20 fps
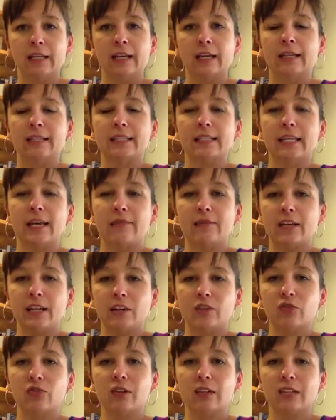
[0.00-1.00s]

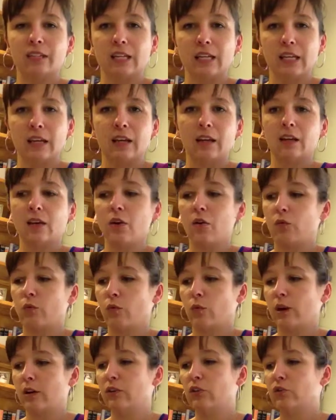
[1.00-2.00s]
710
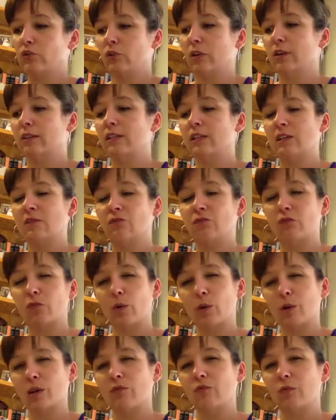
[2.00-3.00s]
restaurants in
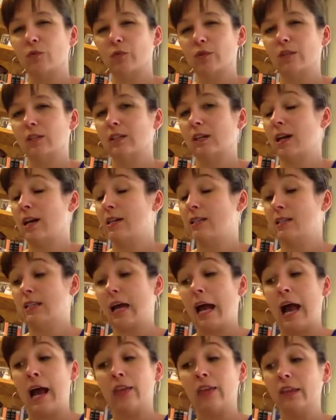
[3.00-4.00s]
44 states.
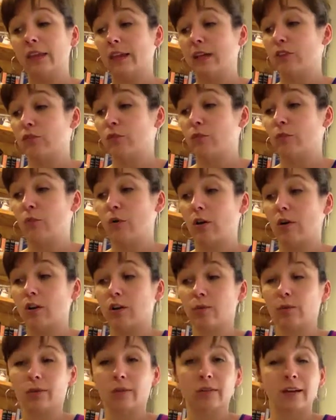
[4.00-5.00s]
I think that's
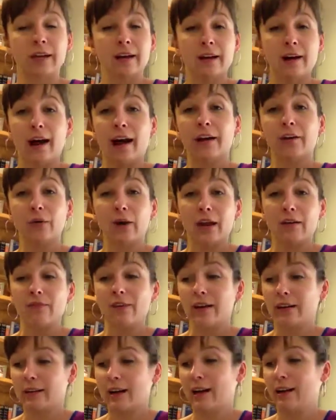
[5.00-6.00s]
remarkable. I don't have
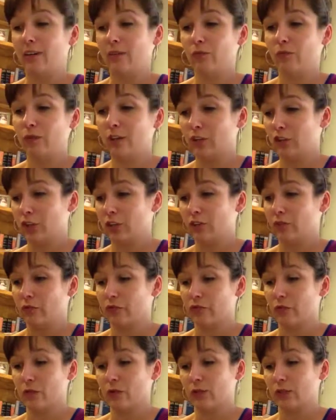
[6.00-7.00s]
that kind of vision or
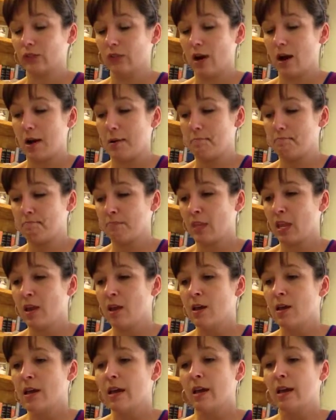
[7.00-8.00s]
foresight.
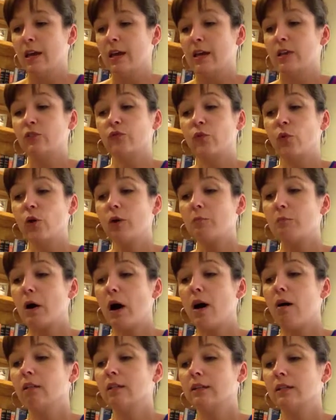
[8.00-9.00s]
His foreign
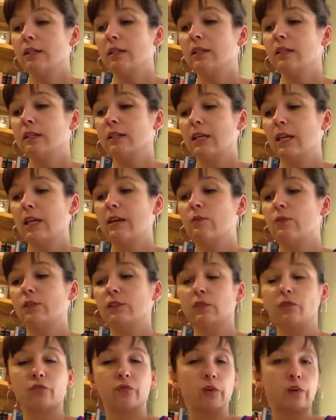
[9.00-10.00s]
politics, he was
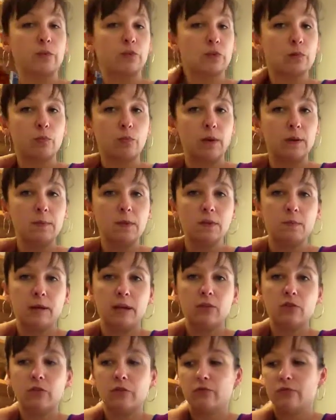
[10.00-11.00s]
the first Supreme
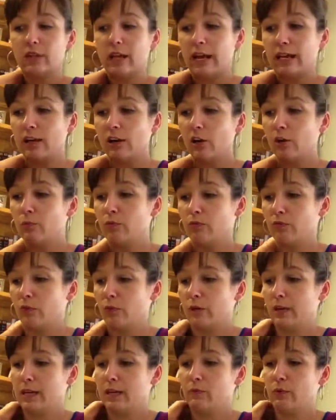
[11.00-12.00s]
Commander of NATO
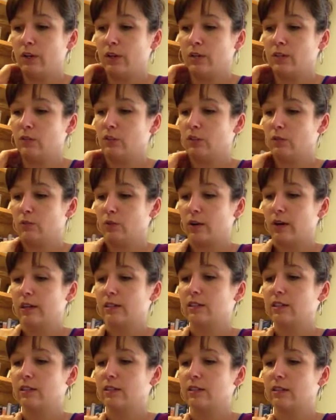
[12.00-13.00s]
before he went into
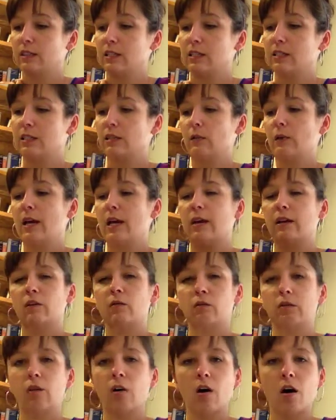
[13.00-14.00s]
presidency, so he had a
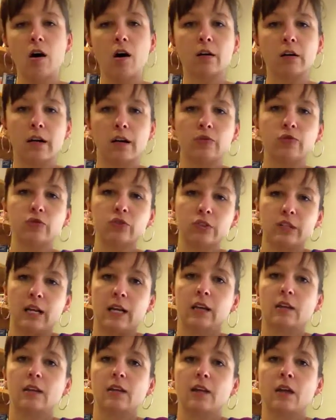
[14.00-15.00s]
long
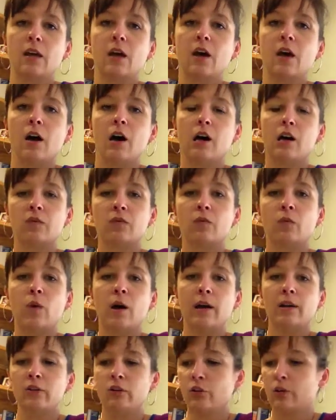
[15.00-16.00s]
understanding of
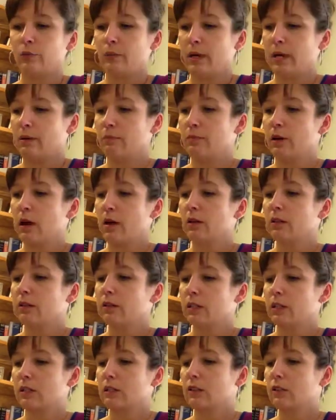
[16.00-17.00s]
what European
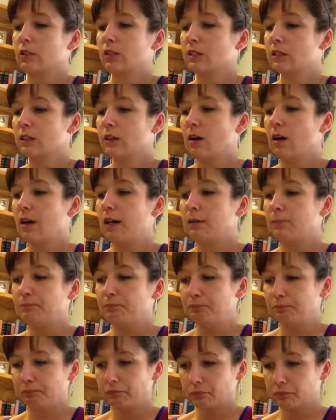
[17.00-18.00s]
politics looks like.
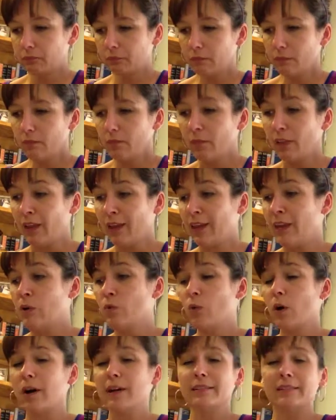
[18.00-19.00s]
He
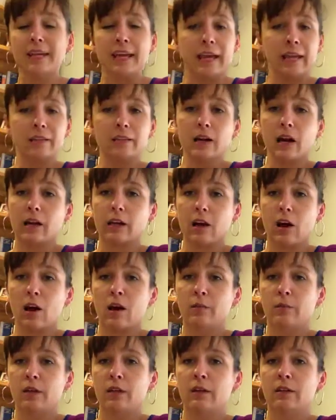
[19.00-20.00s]
was
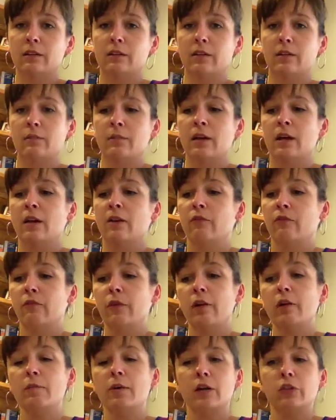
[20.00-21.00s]
anti-communism,
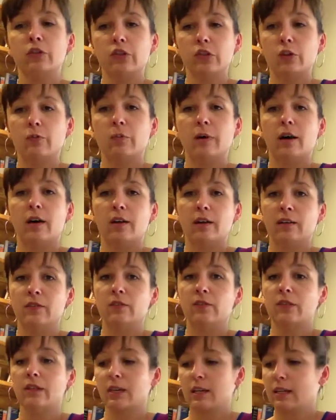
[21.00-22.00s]
very much so bought
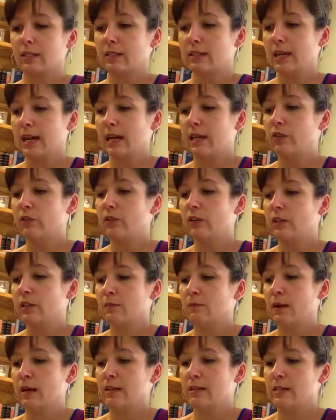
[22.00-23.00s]
into the
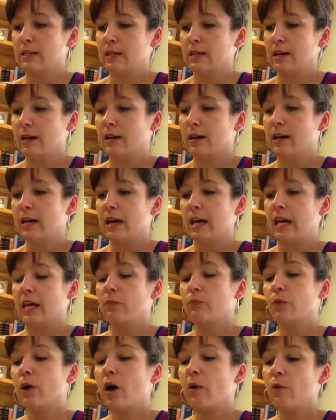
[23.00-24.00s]
containerism idea. He
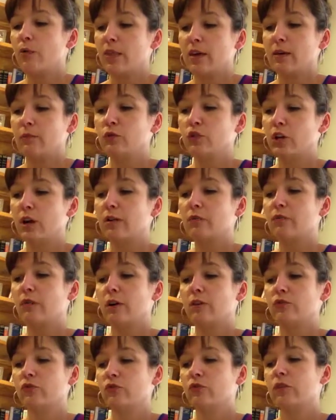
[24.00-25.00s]
brought with him John
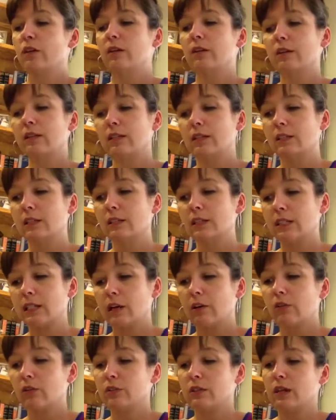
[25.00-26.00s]
Foster Dulles as a
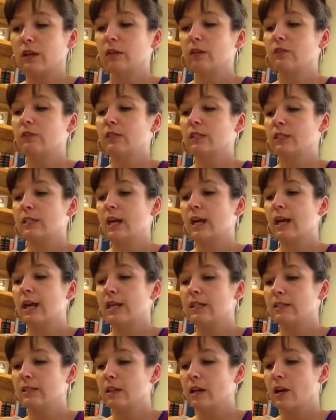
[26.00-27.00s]
Secretary of
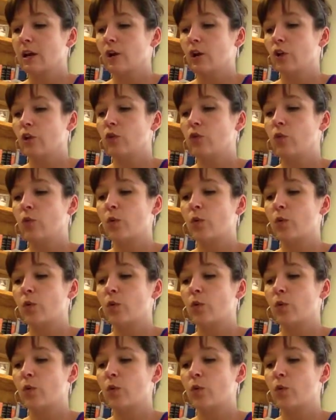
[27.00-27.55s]
State, who